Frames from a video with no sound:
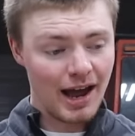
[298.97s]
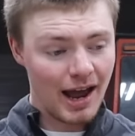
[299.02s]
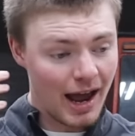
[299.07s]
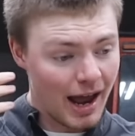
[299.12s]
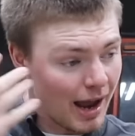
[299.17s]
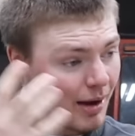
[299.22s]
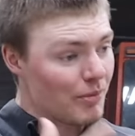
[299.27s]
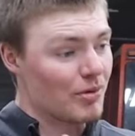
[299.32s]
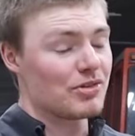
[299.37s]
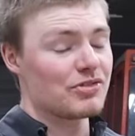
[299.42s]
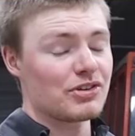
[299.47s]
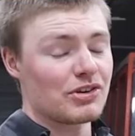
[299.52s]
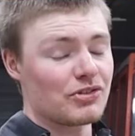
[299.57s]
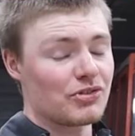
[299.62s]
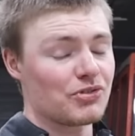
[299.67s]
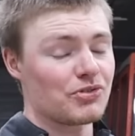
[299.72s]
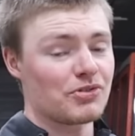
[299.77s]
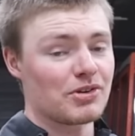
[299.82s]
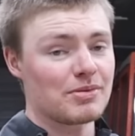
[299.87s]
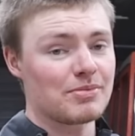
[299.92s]
I was
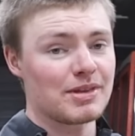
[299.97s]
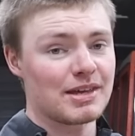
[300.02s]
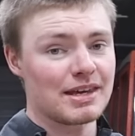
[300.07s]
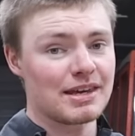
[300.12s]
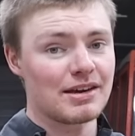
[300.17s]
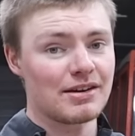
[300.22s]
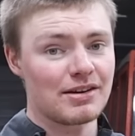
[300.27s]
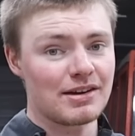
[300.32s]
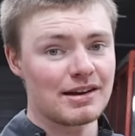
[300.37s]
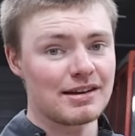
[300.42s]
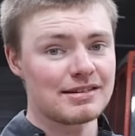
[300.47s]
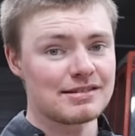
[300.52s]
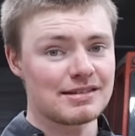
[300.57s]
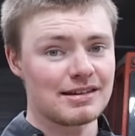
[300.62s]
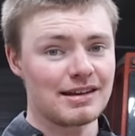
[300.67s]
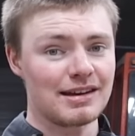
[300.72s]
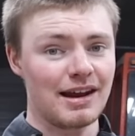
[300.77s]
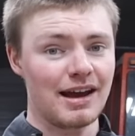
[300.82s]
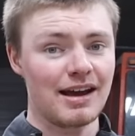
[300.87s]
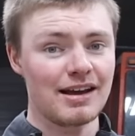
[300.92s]
extremely curious,
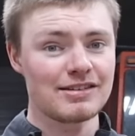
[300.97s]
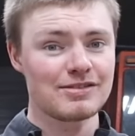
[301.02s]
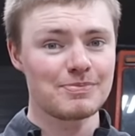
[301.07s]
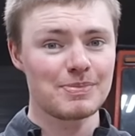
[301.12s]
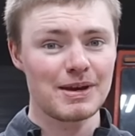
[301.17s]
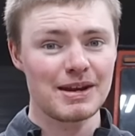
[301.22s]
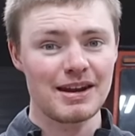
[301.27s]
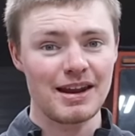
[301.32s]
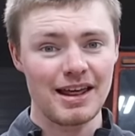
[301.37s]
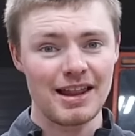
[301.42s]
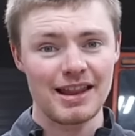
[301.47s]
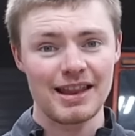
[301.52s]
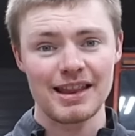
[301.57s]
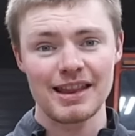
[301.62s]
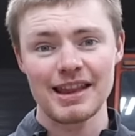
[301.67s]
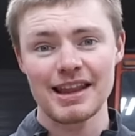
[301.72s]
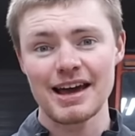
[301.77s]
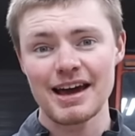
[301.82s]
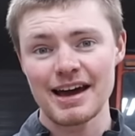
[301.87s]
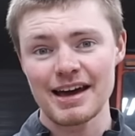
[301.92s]
and I spent a
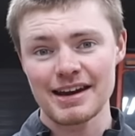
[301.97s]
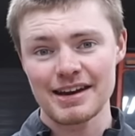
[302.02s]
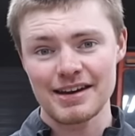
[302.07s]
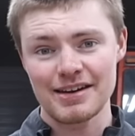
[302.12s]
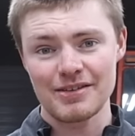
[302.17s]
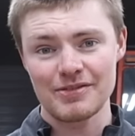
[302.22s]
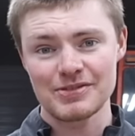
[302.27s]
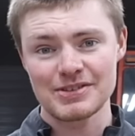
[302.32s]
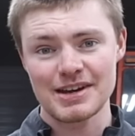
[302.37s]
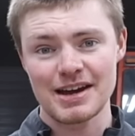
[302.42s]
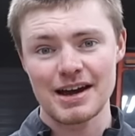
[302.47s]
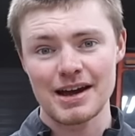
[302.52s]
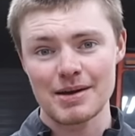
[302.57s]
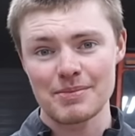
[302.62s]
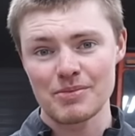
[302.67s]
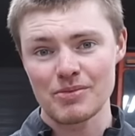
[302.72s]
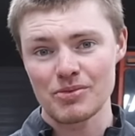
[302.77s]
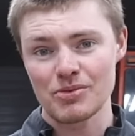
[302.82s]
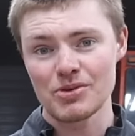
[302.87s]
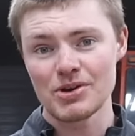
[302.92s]
lot of
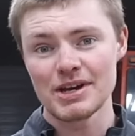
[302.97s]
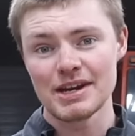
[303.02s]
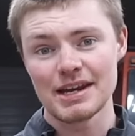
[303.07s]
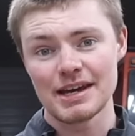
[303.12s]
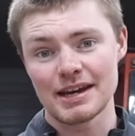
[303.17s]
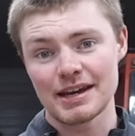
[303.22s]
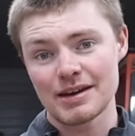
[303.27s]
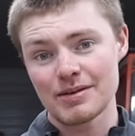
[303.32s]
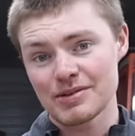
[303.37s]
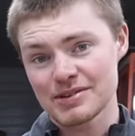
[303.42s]
time reading. It